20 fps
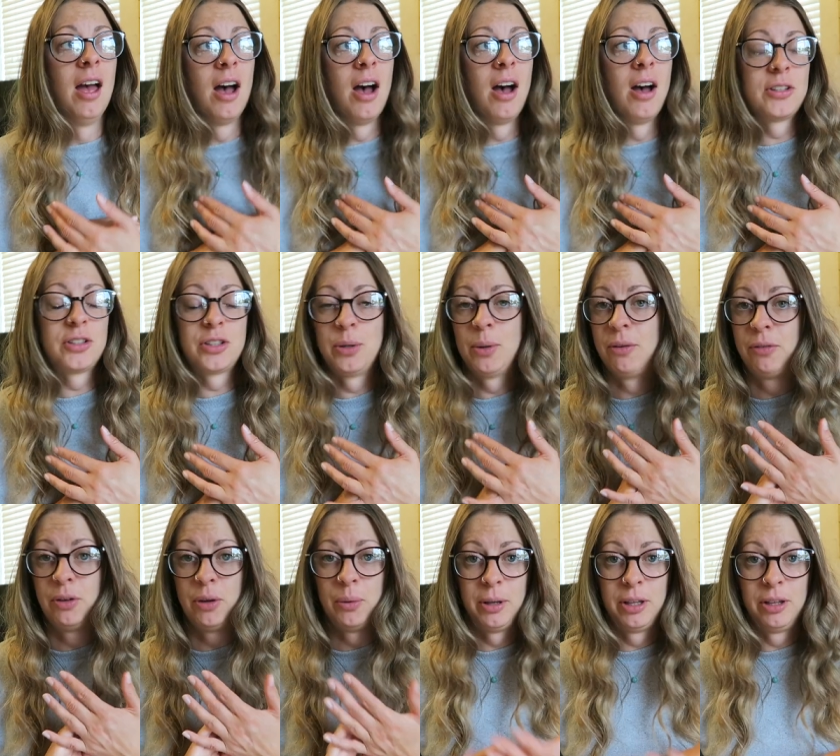Ask
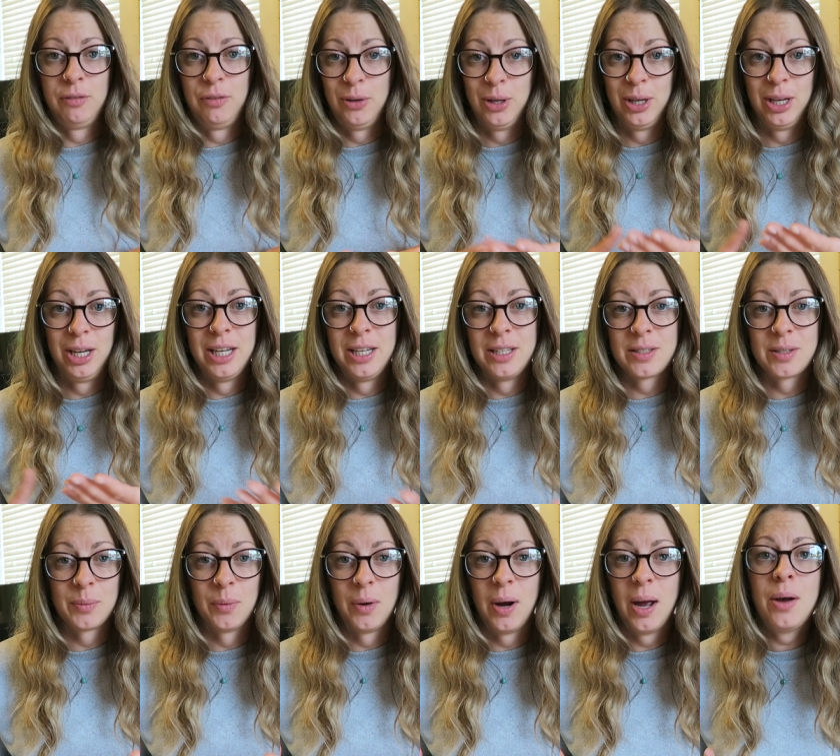whoever you're with if you can eat
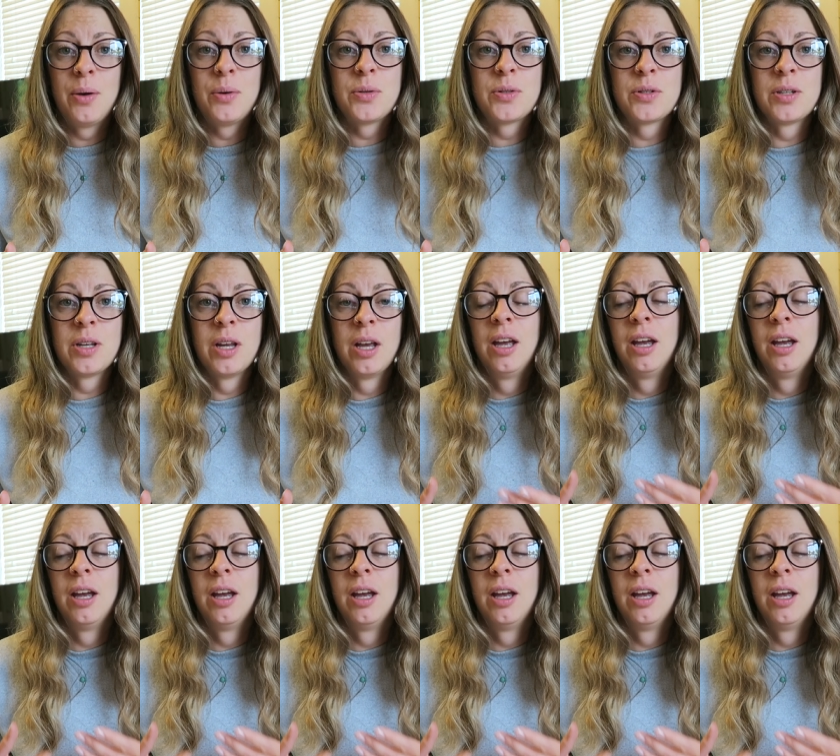somewhere else.